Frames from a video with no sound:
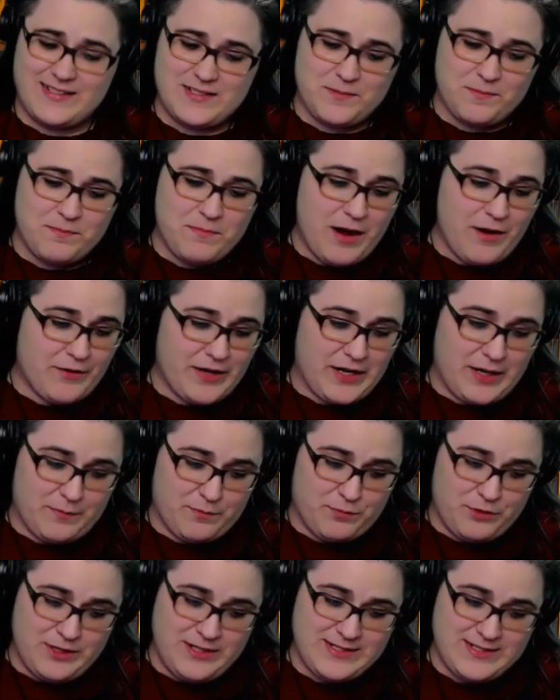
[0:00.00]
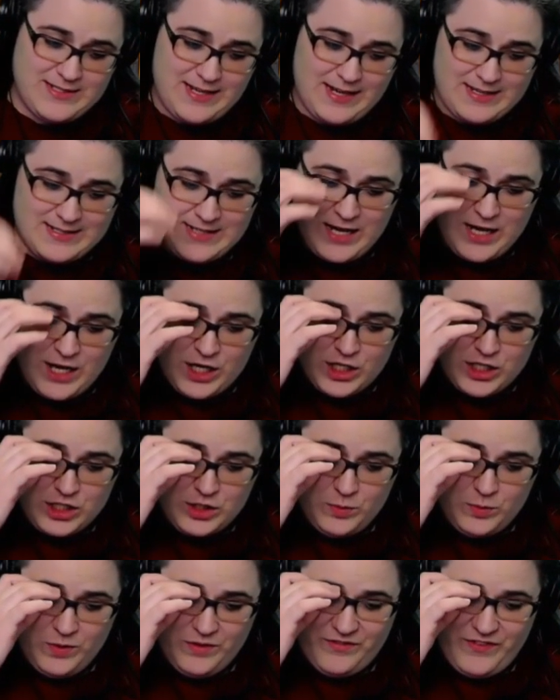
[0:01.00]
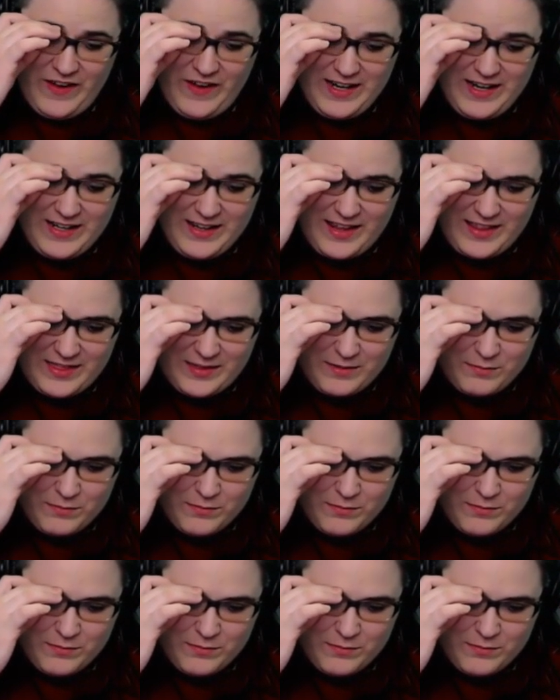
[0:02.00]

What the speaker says: to marry a princess, you will find that